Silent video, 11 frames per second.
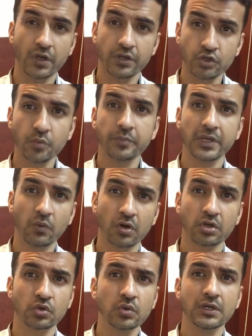you may
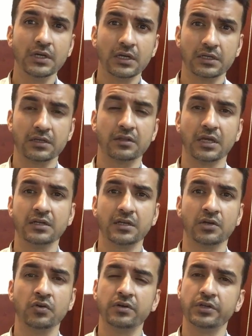want to consult
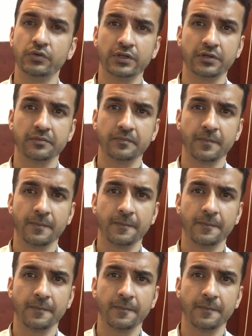a good tutor.